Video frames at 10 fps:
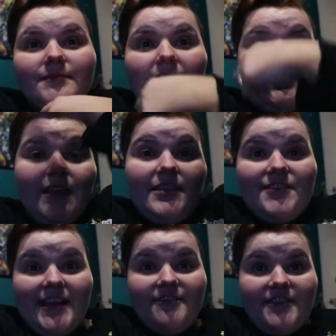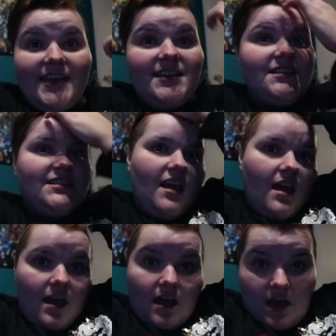I do have the round face.
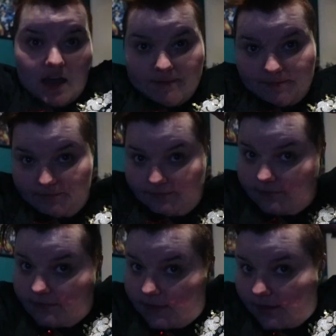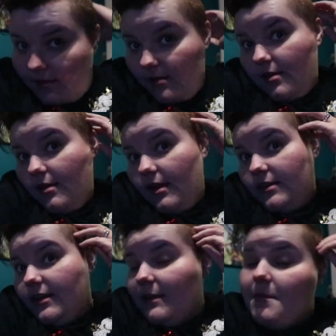I'm
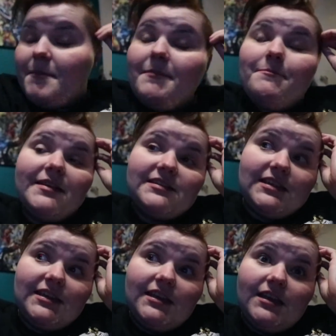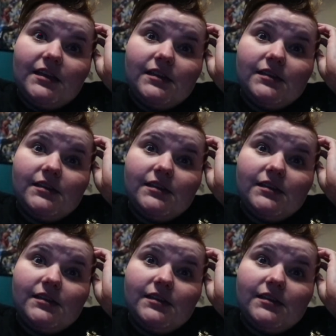a bit busy.